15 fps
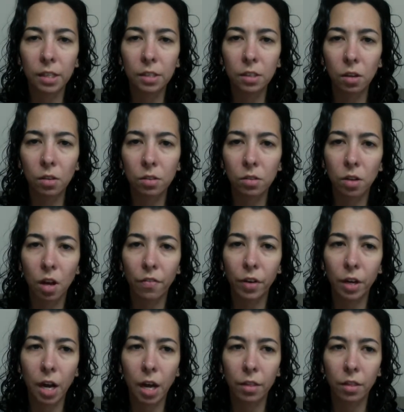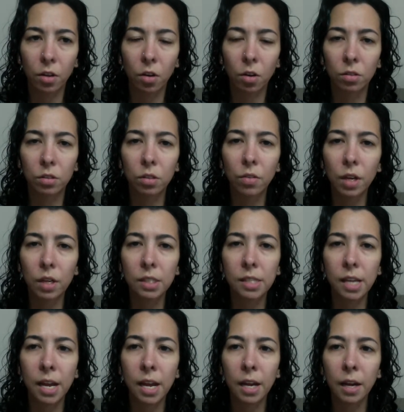It's also not very ethical. So they're
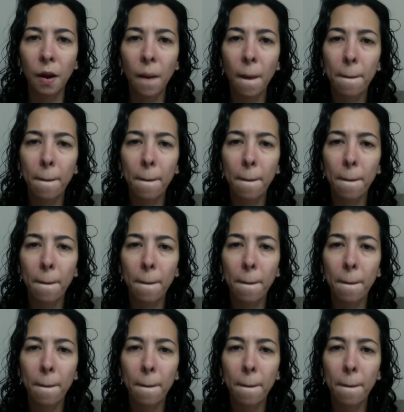saying